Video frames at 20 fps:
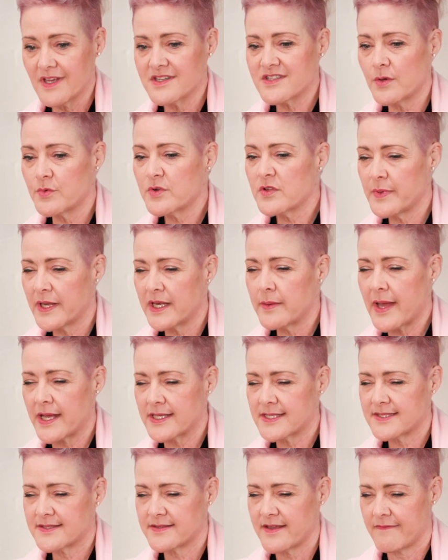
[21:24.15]
So I would have been
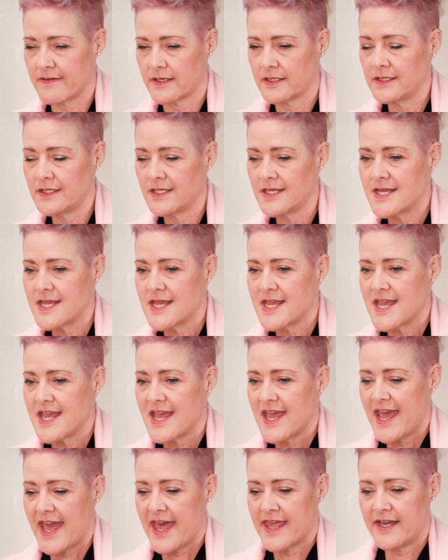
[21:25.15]
about seven
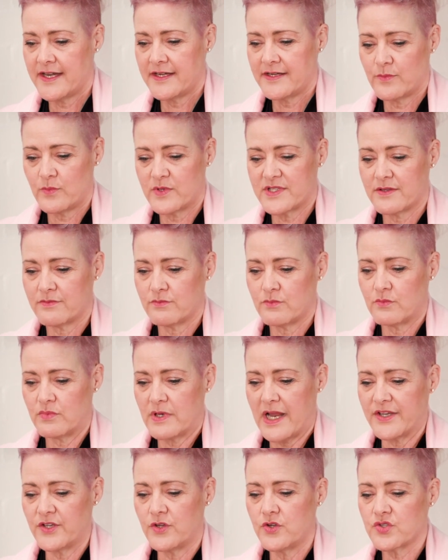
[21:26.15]
and it was an
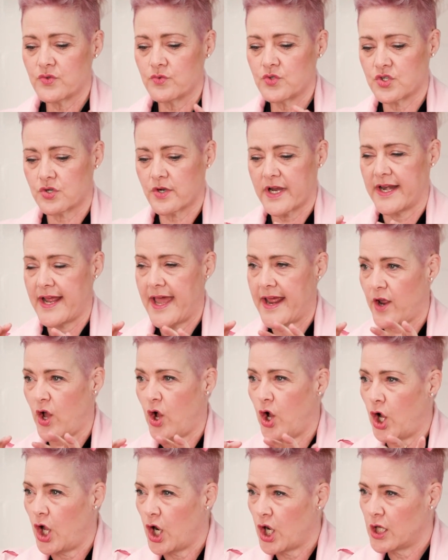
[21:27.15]
unusual tree and it had a
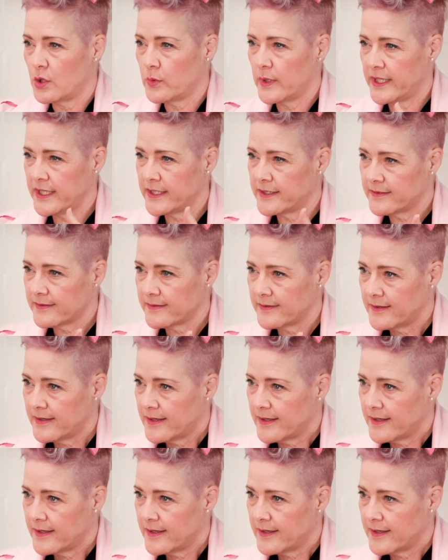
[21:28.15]
hollow in it.